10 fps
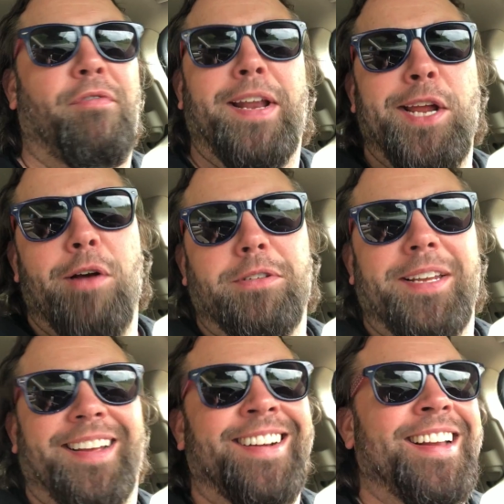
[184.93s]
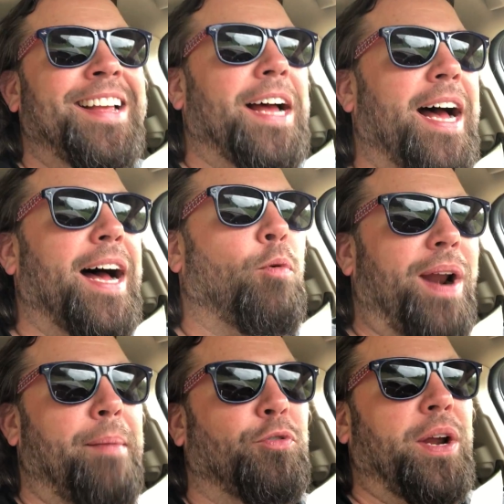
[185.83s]
videos when
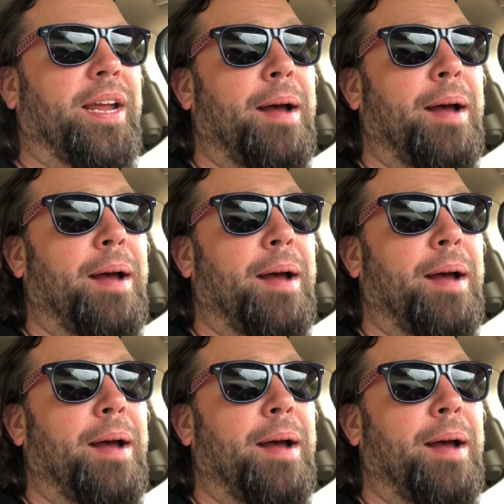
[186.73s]
I'm drinking.